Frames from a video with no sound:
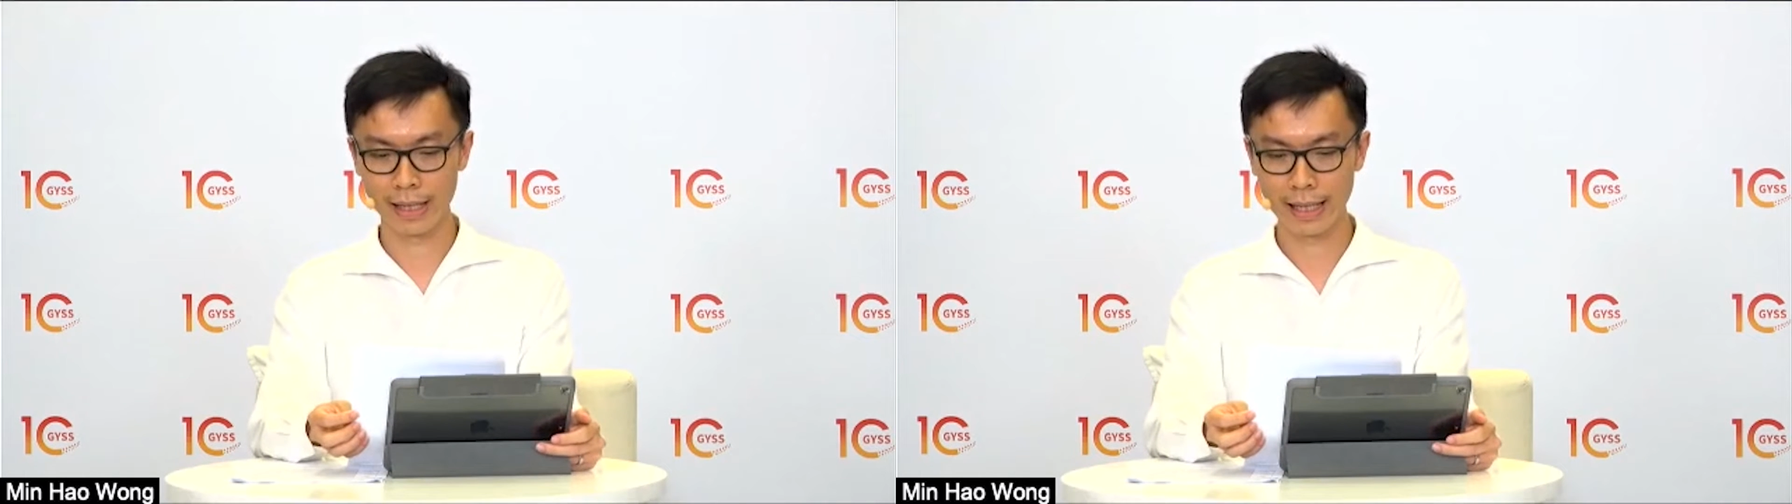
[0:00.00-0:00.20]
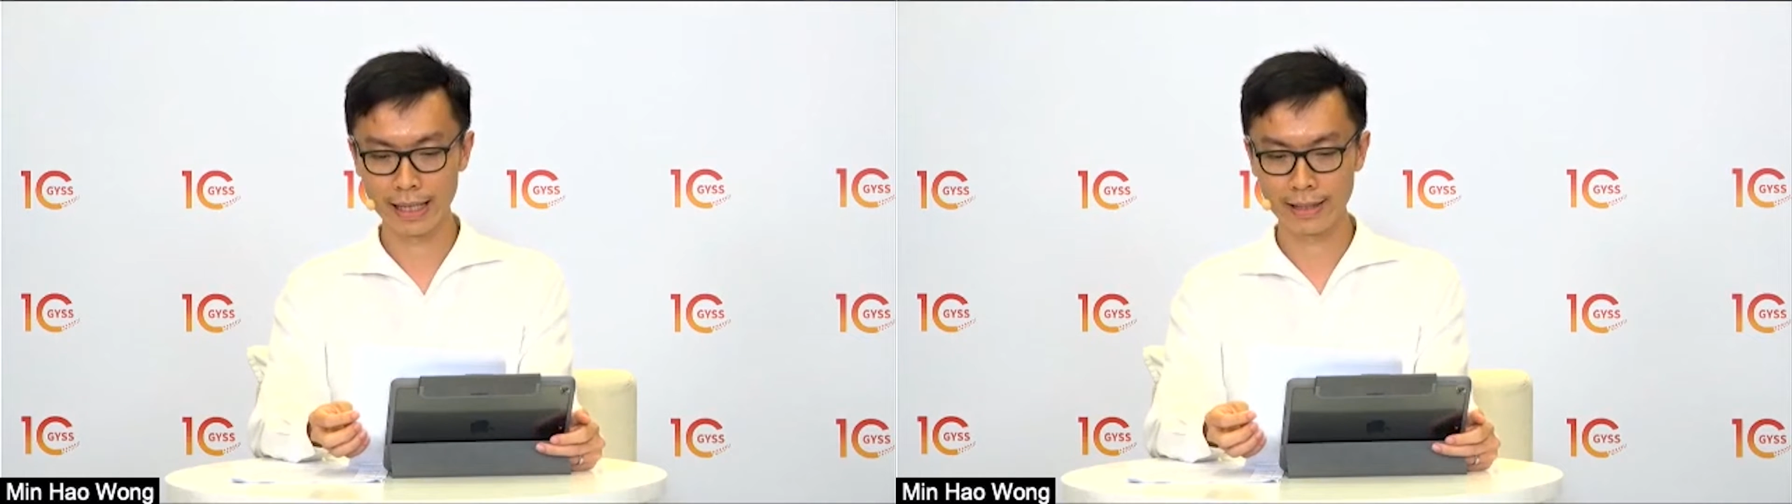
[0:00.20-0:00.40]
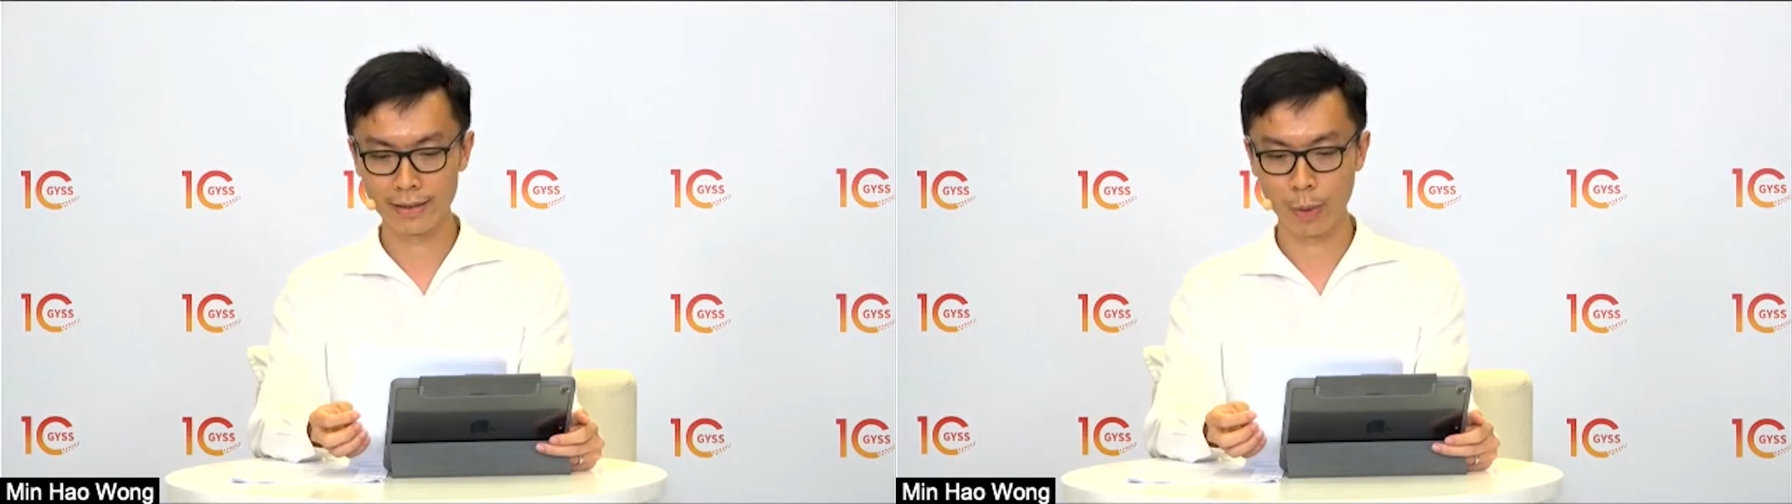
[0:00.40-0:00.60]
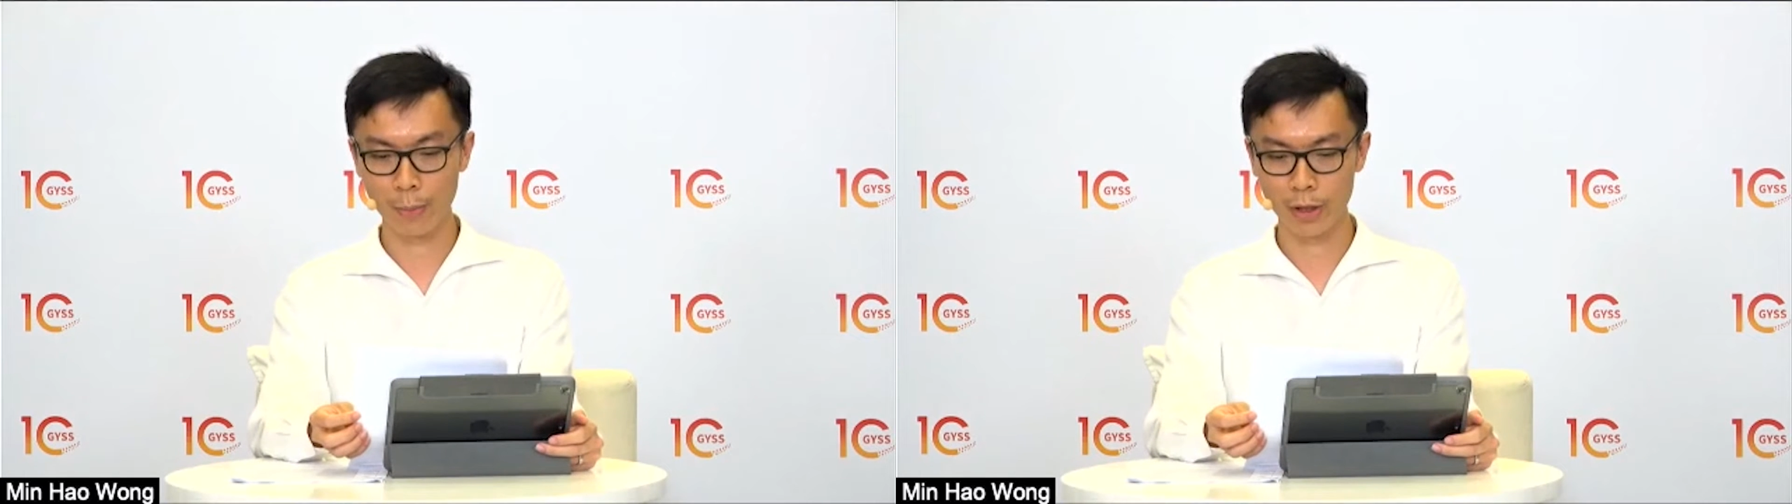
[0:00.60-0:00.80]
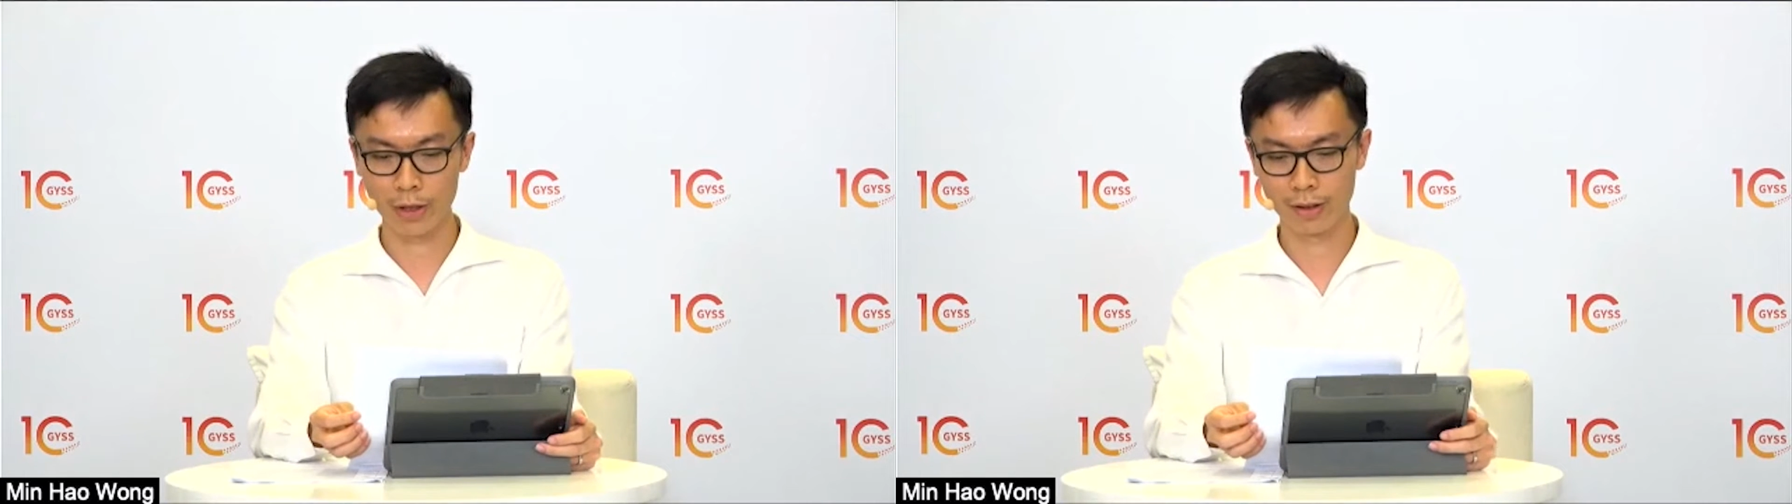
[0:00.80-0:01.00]
Ines
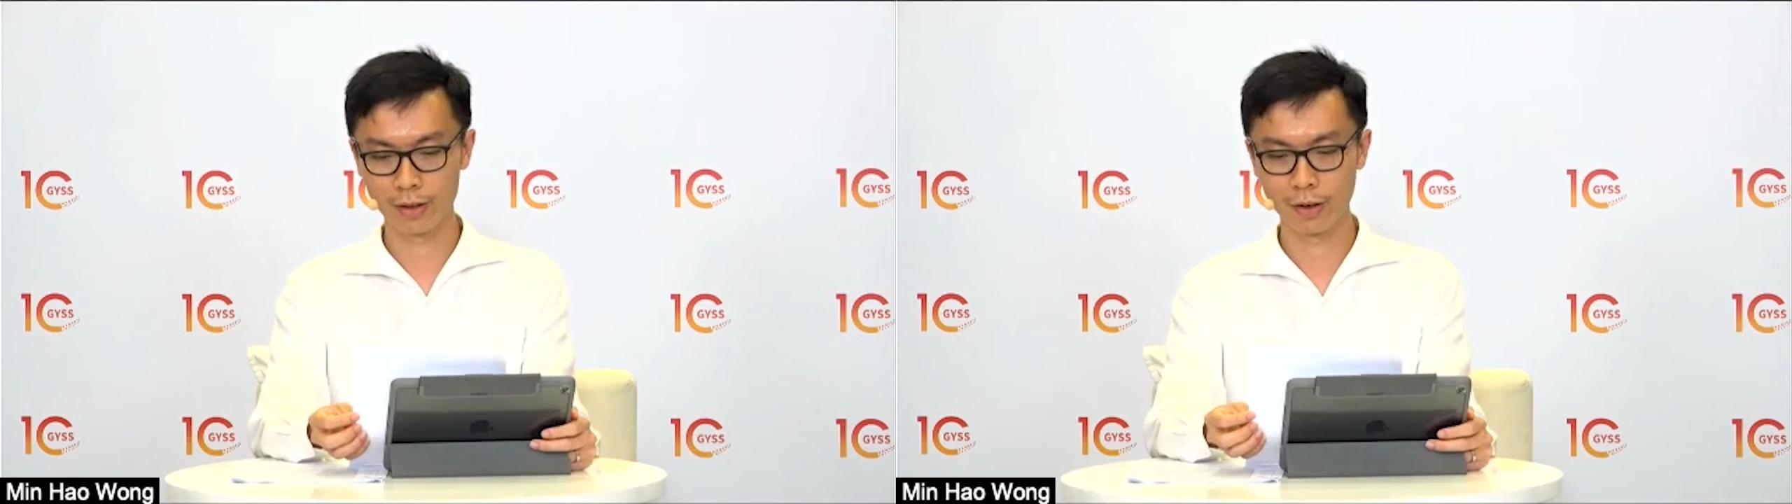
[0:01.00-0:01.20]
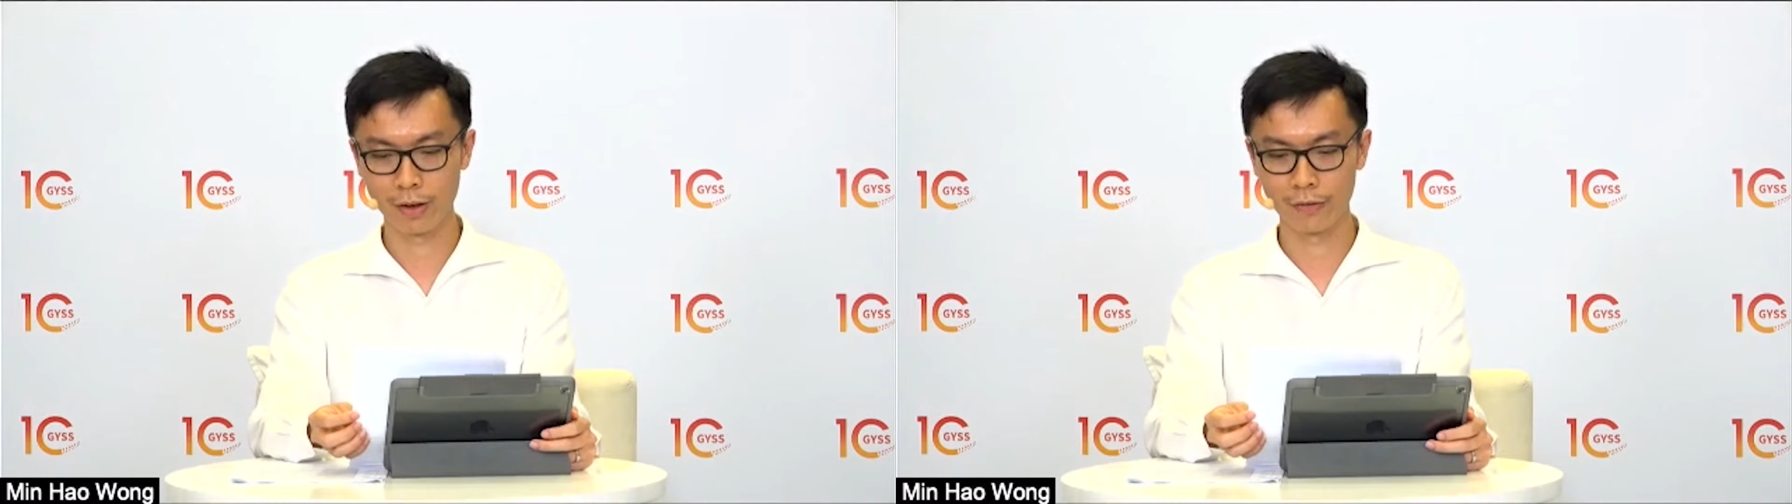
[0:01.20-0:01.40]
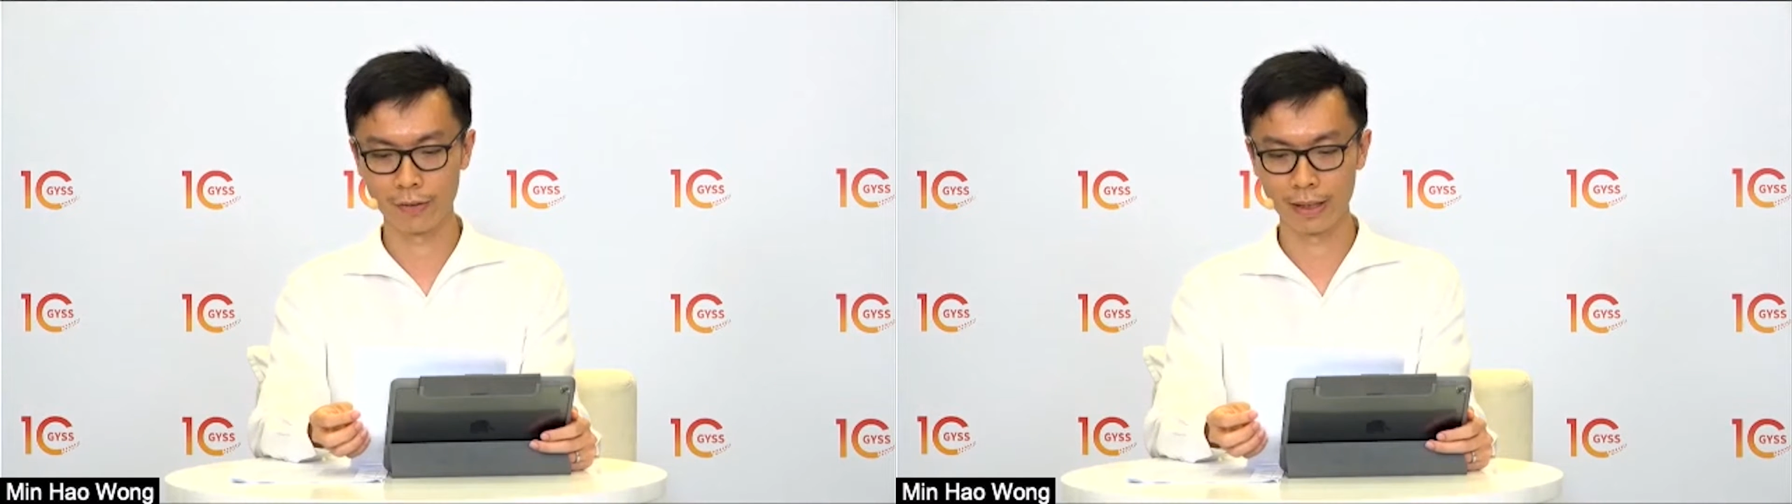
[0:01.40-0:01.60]
Weber of